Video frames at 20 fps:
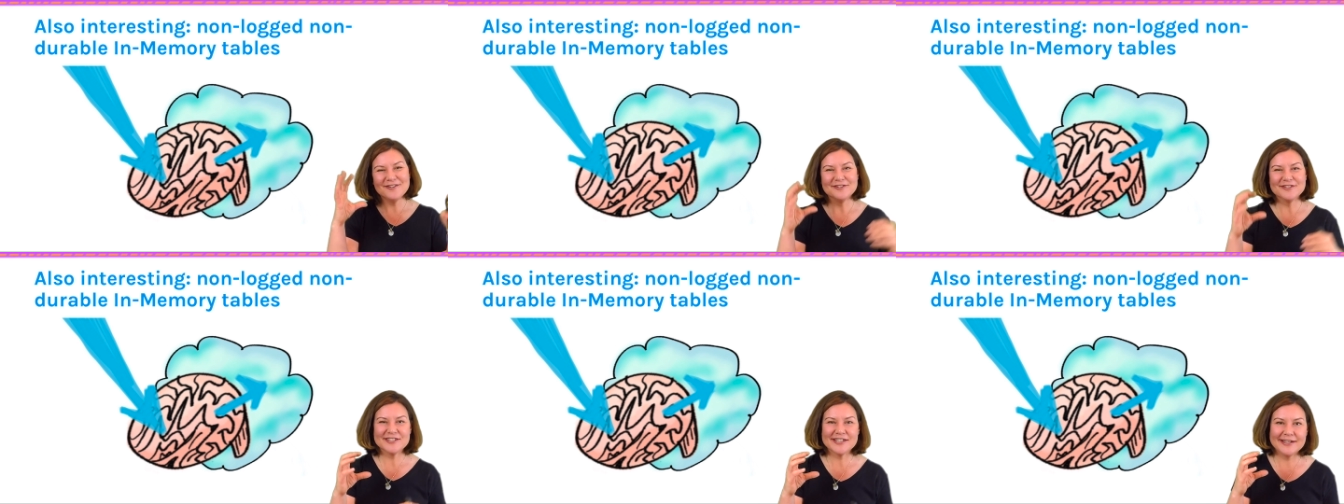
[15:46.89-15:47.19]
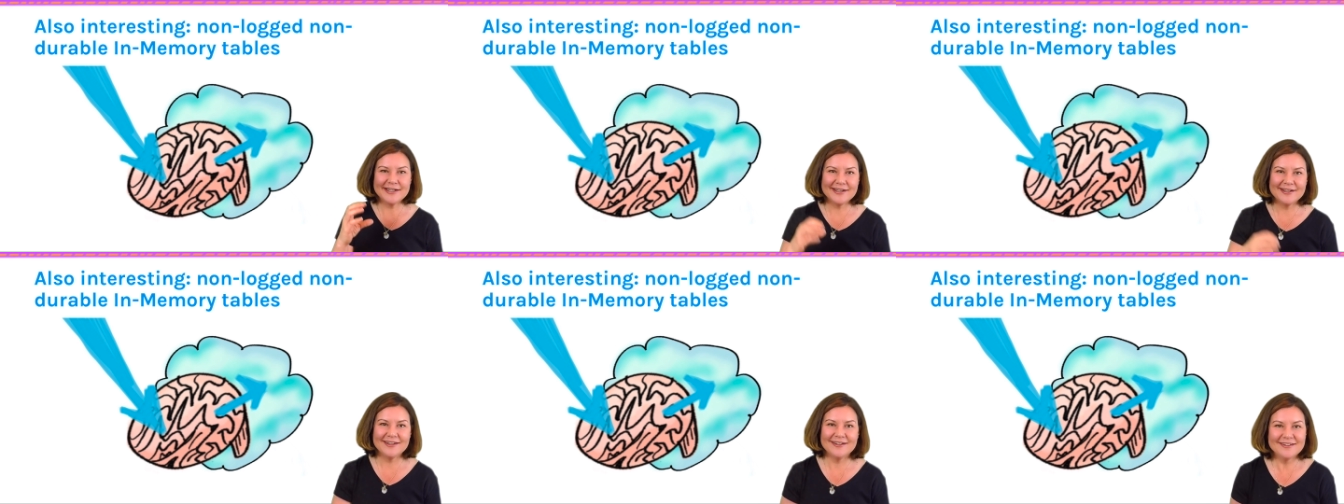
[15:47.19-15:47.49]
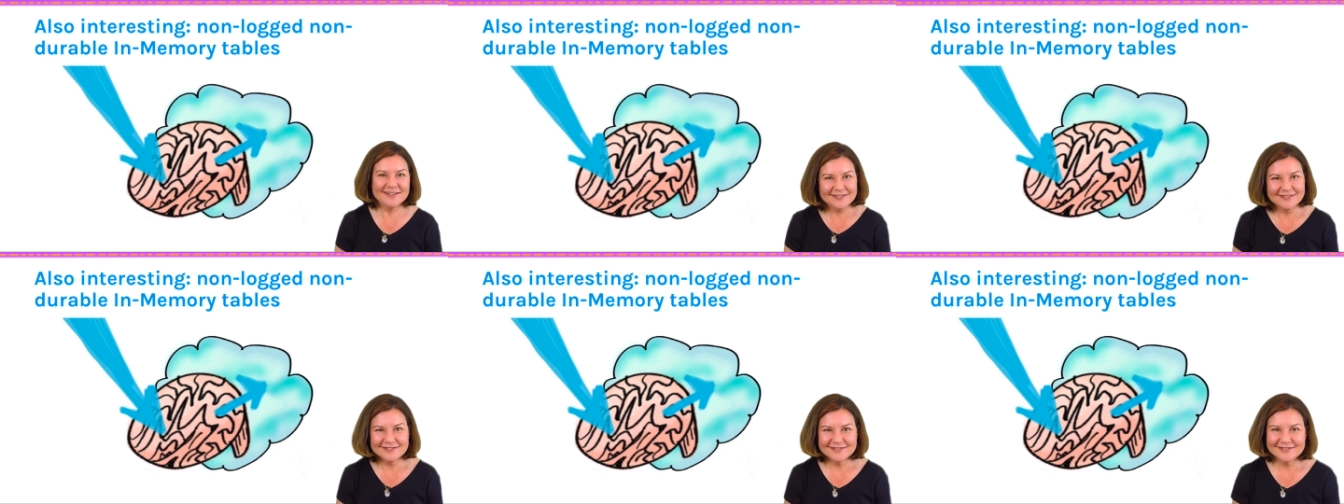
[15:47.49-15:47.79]
It was like,
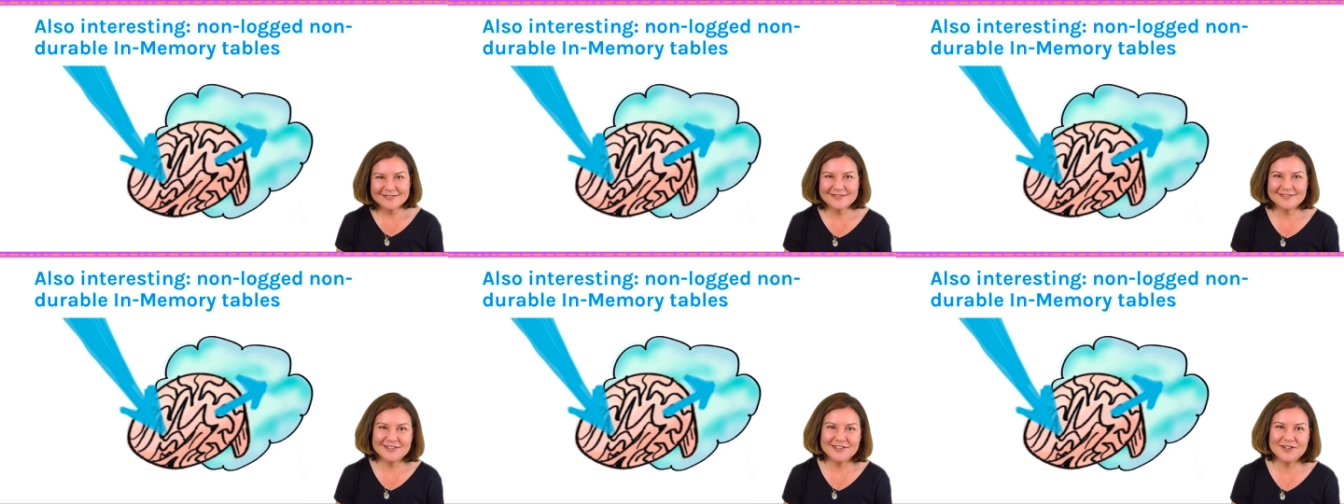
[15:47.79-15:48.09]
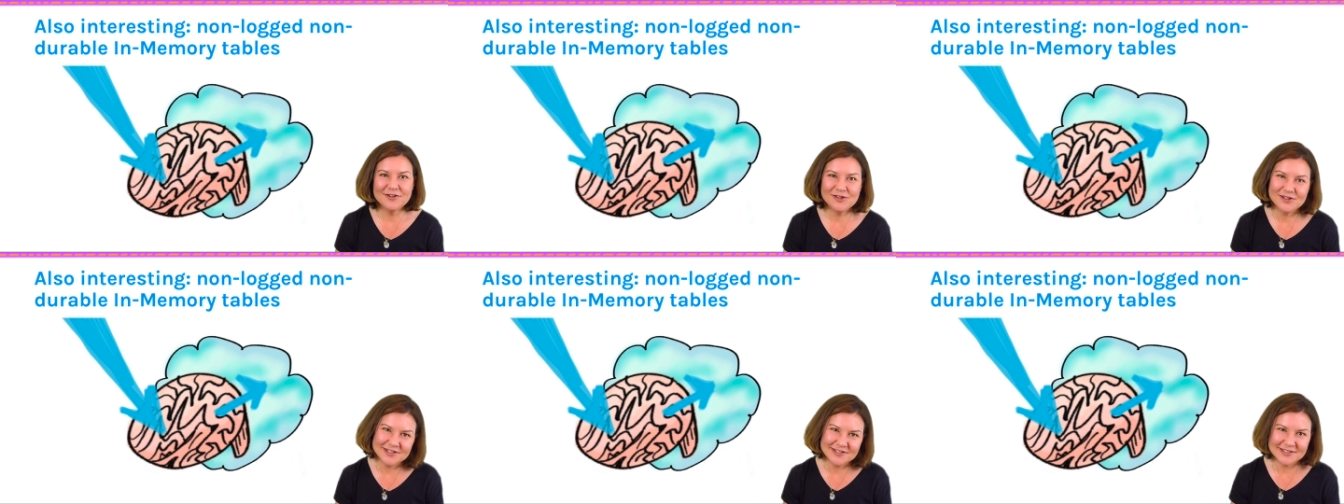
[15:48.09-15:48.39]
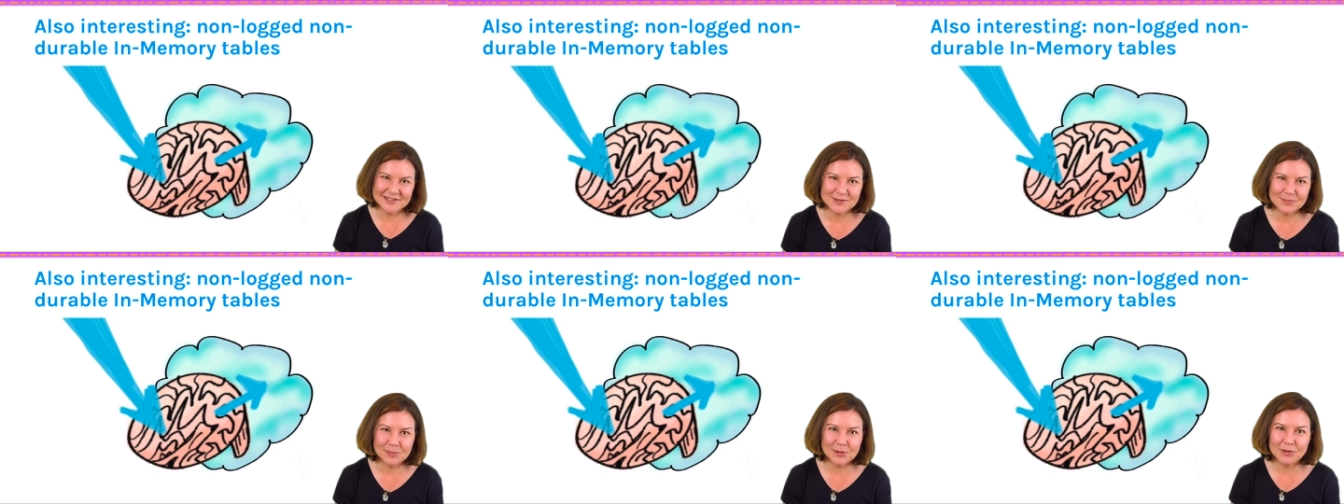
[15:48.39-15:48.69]
you know, this
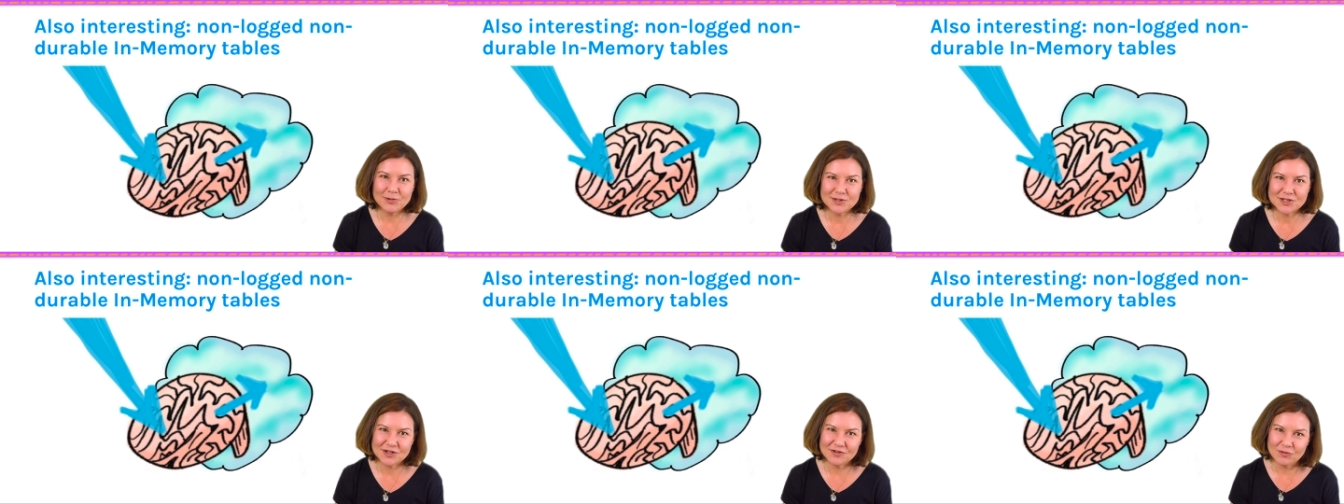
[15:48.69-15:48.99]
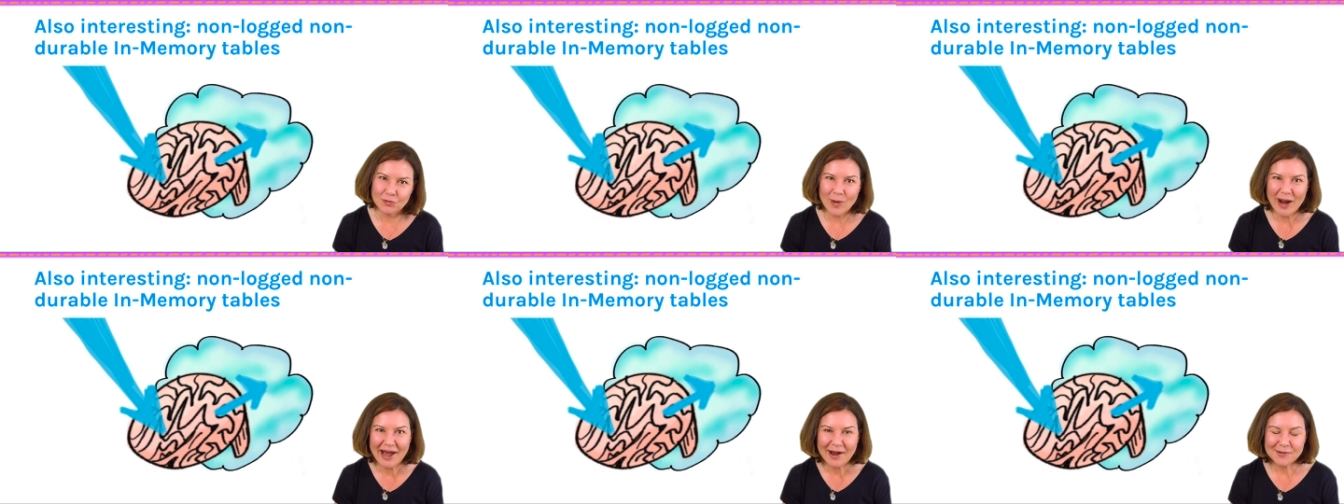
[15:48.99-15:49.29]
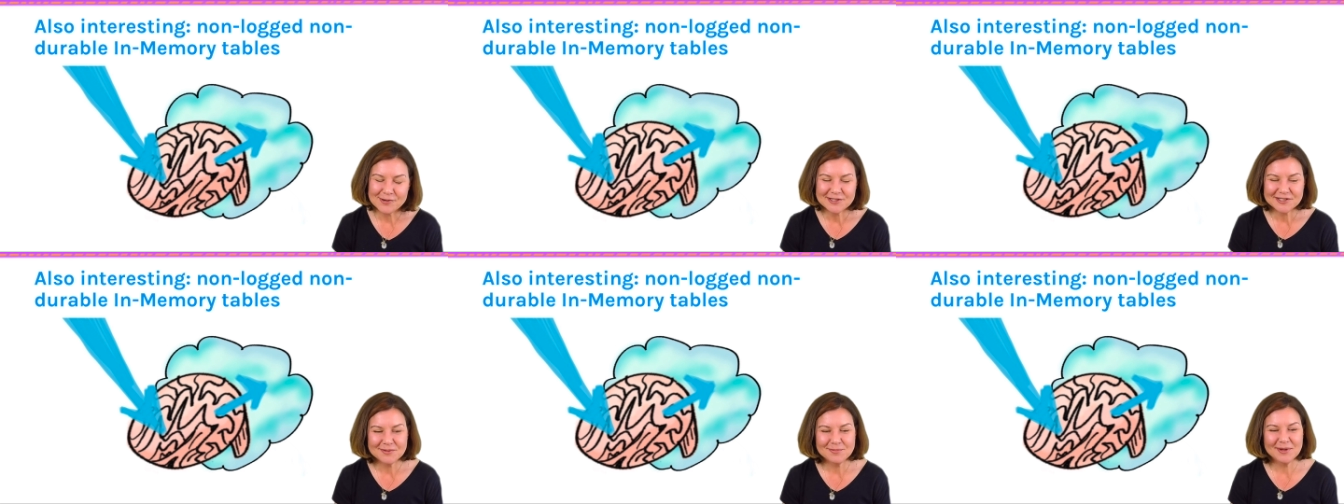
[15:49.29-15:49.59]
explosion of wow
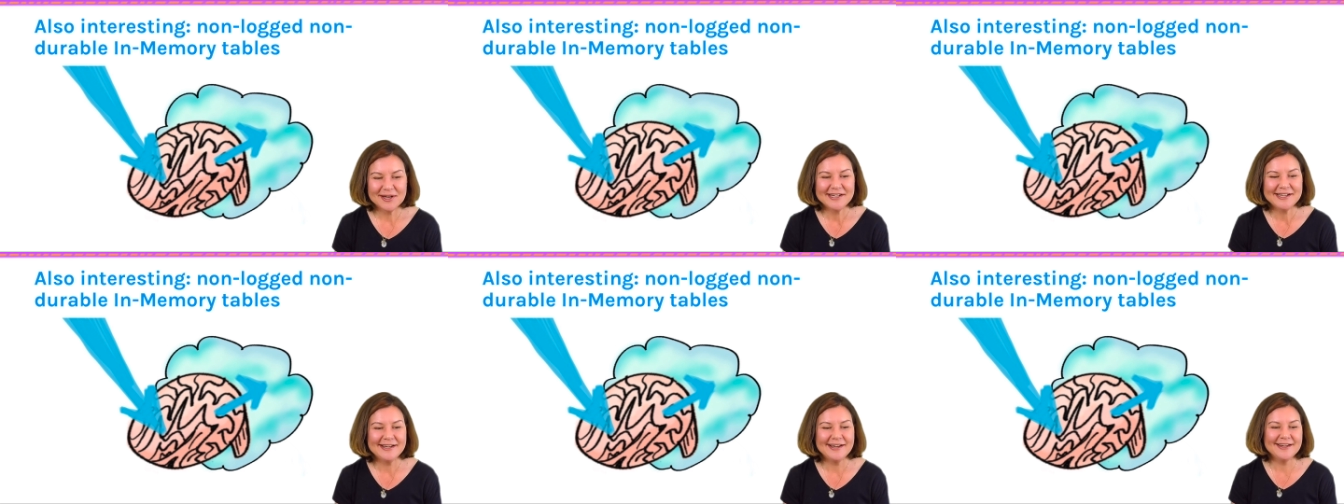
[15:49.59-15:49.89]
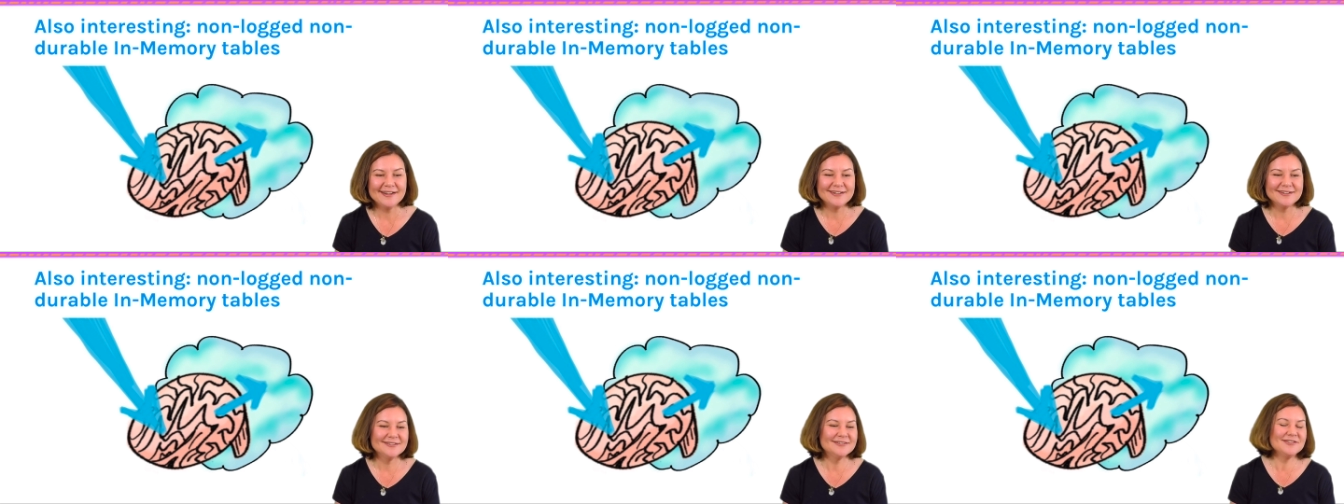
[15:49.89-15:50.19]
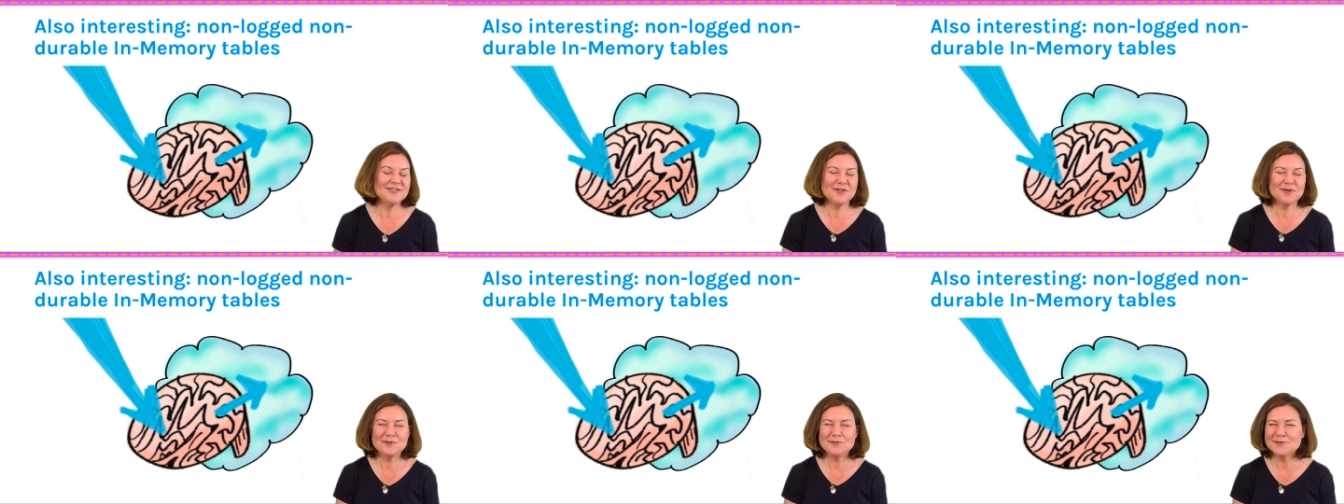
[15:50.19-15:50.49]
is in my head.
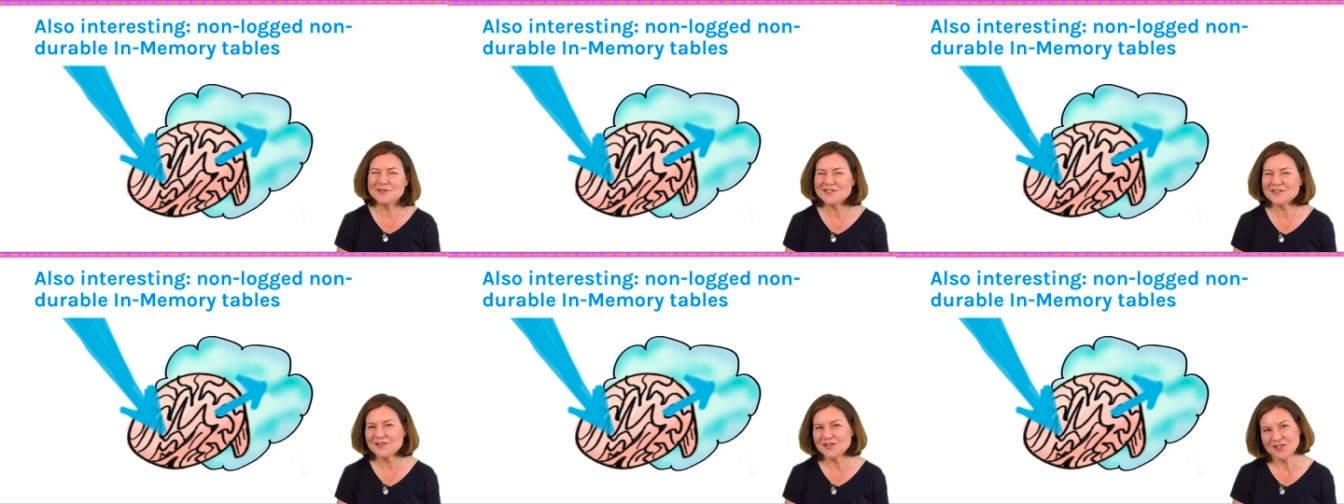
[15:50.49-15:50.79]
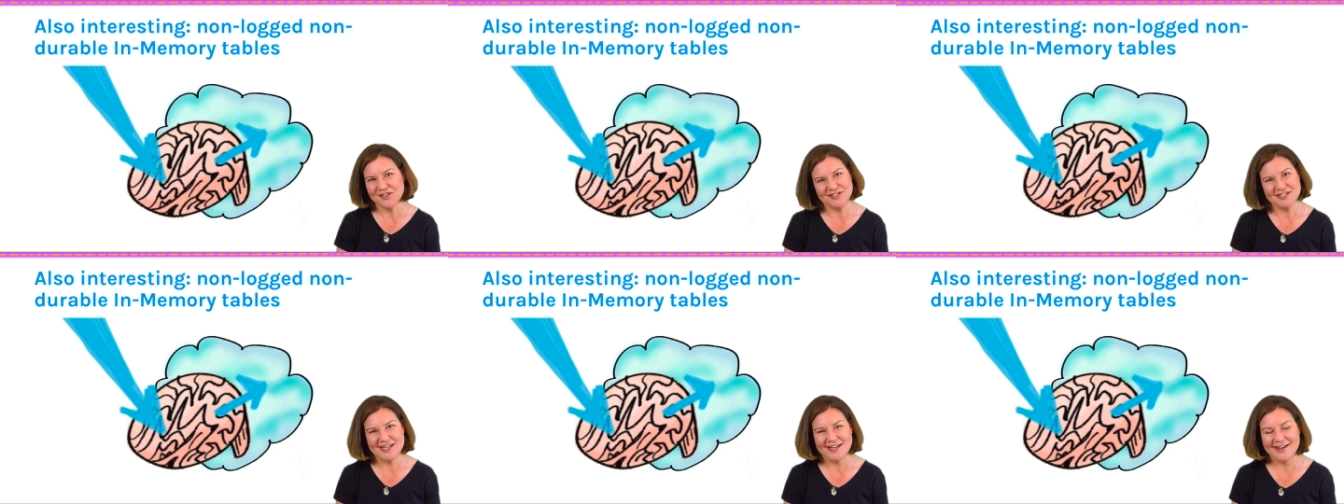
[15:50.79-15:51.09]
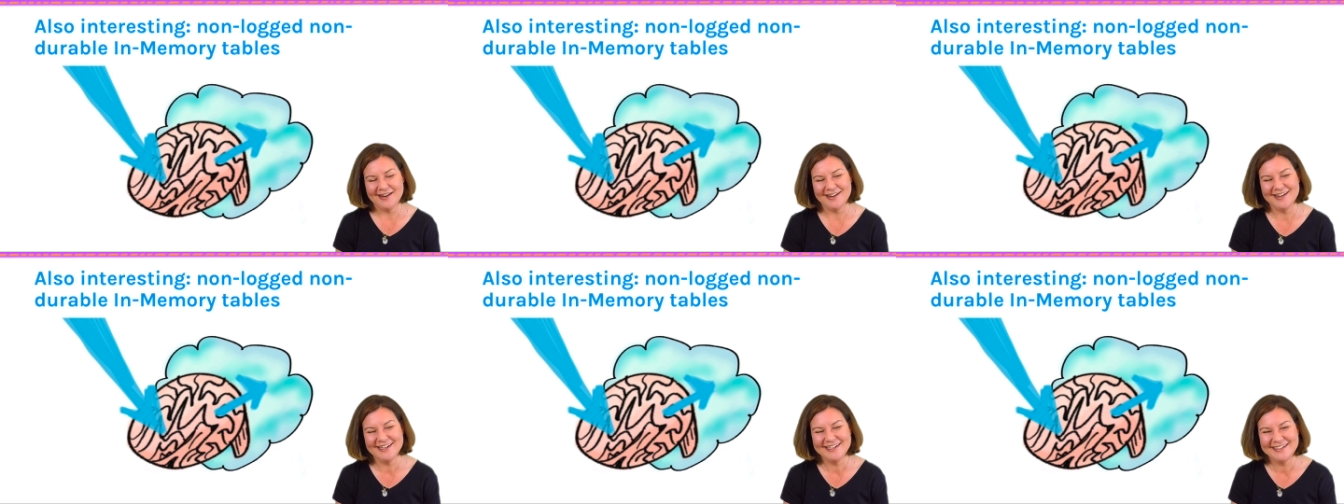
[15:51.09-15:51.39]
So it was a good day.